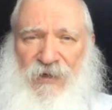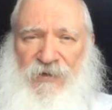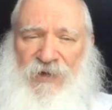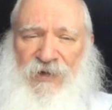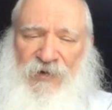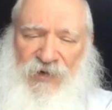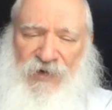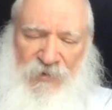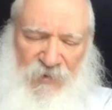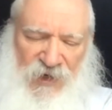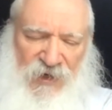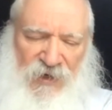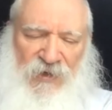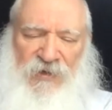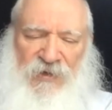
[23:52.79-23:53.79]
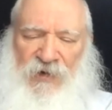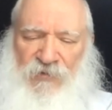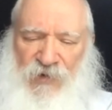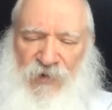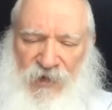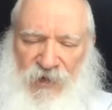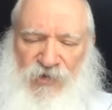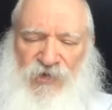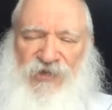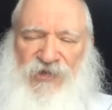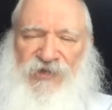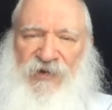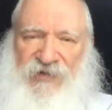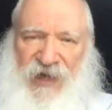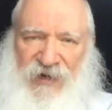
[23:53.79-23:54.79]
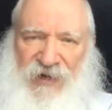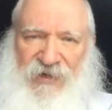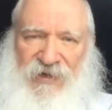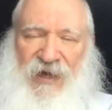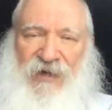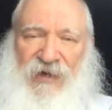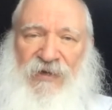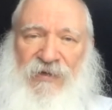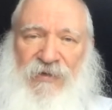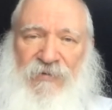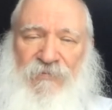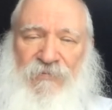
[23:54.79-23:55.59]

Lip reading: They're committed, they're religious, they're dedicated.